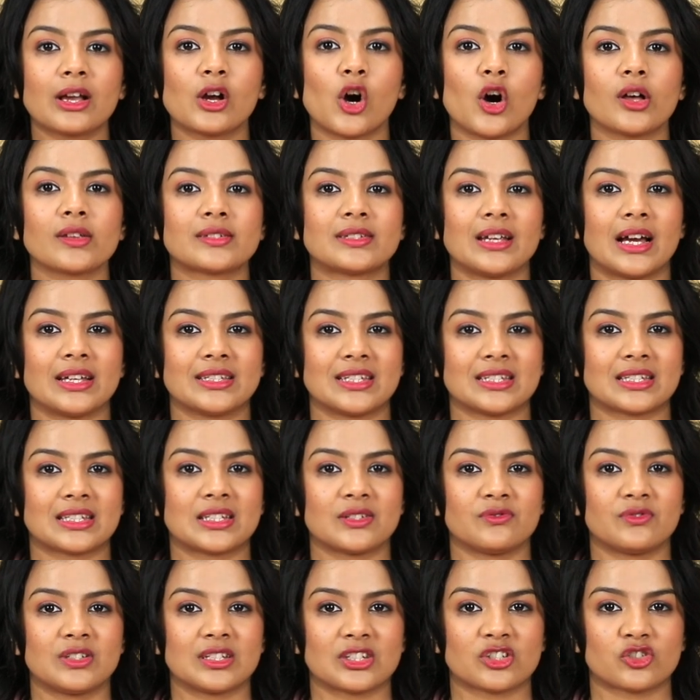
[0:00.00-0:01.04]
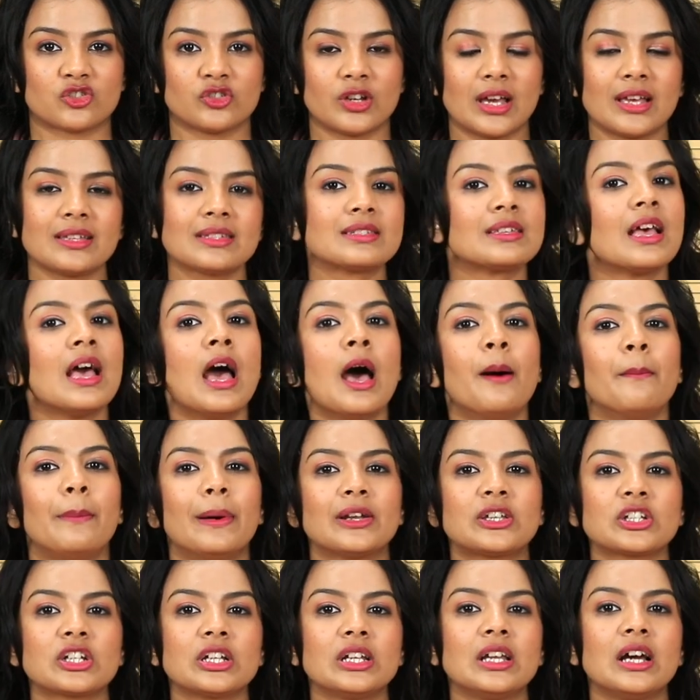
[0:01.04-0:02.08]
cause digestive distress,
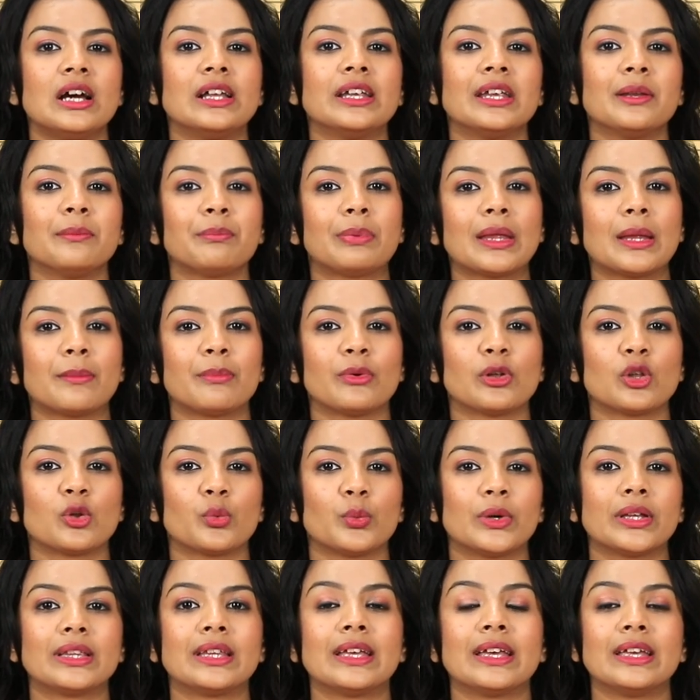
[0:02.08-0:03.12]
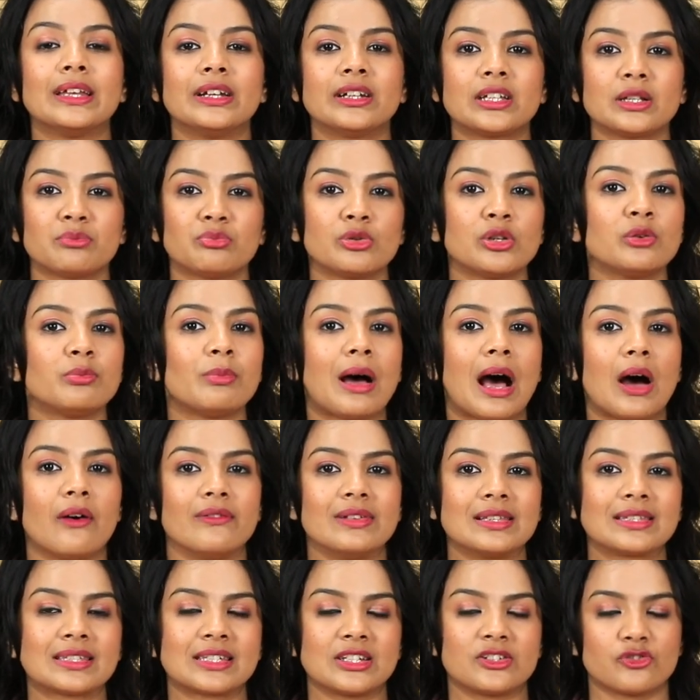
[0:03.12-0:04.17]
particularly in people with irritable
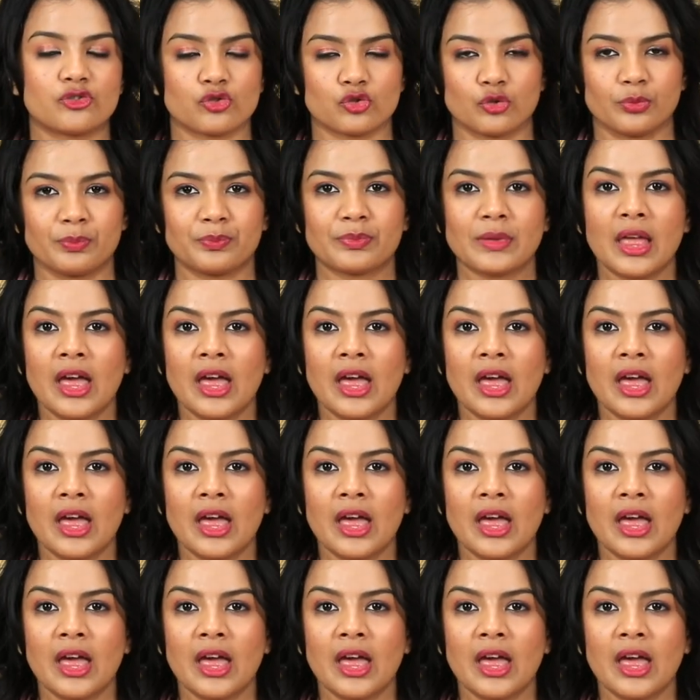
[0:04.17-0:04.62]
bowel syndrome.